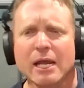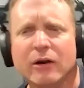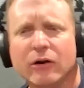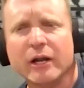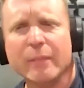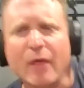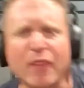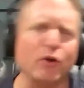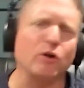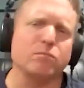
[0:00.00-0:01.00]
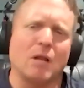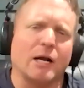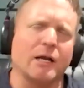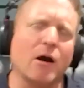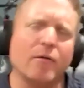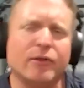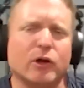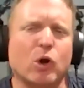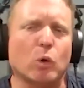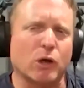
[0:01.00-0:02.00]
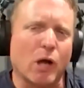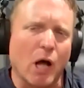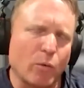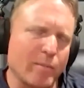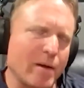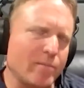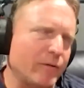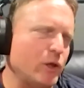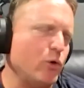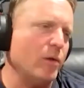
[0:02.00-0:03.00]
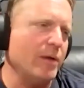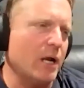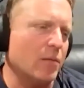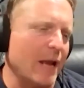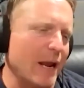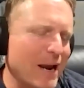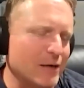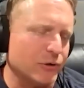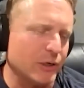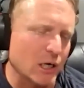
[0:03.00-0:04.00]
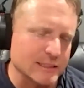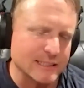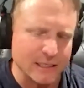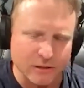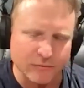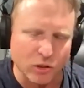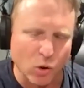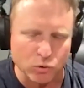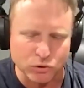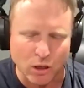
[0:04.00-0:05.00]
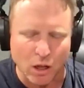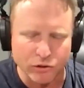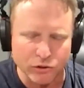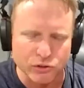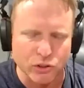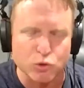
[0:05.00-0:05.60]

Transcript: Here in the third block of the Cultural Hall, remember that you can become a Patreon saint of the Cultural Hall. You just